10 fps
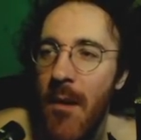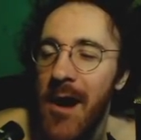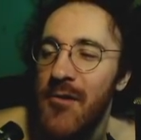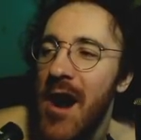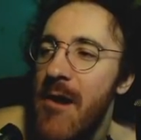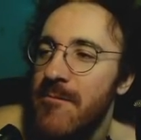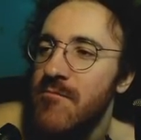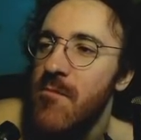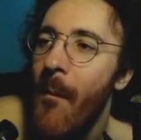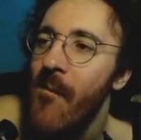All right.
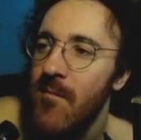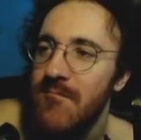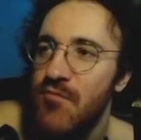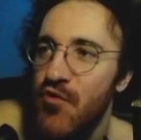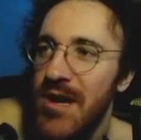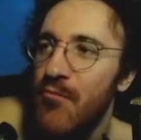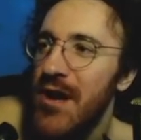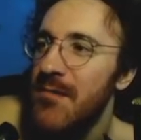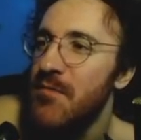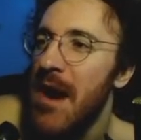
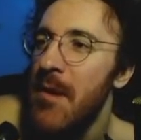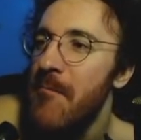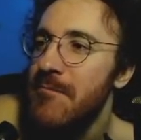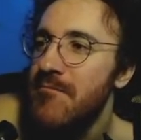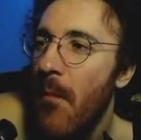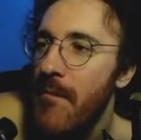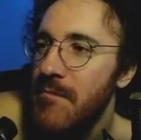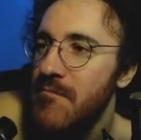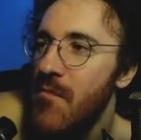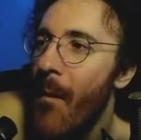Dreamweaves, baby.
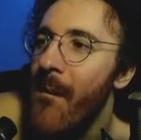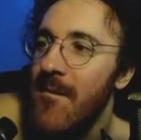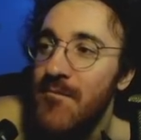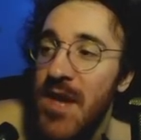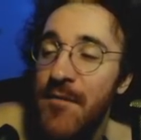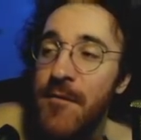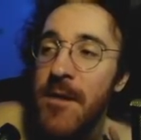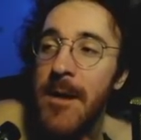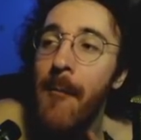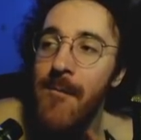
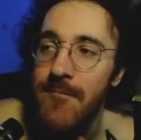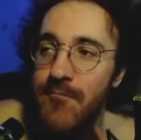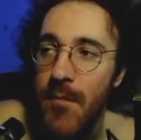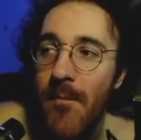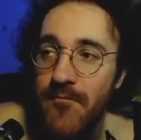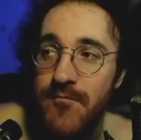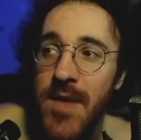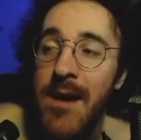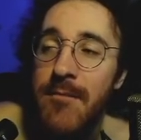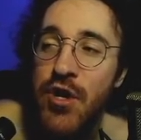Definitely,
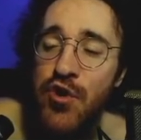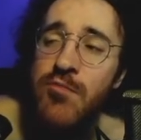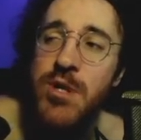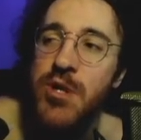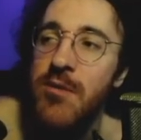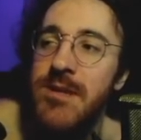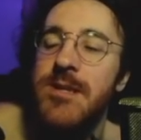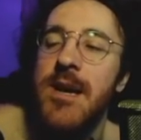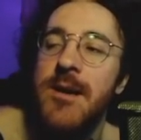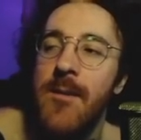that mushroom was no
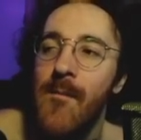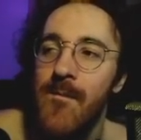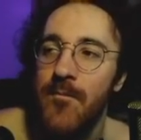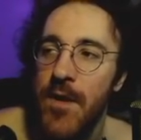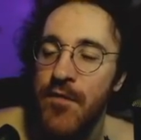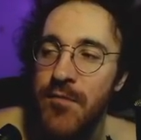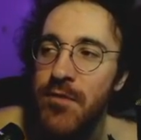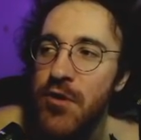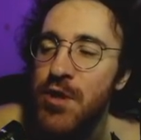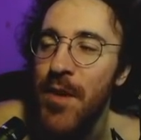mistake. If you're
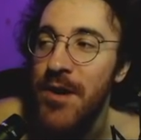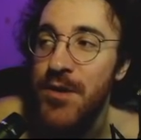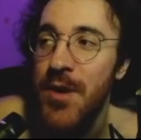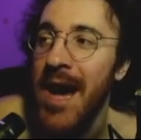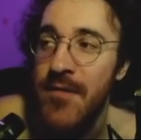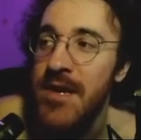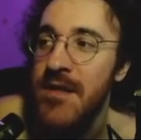blue sparks, you have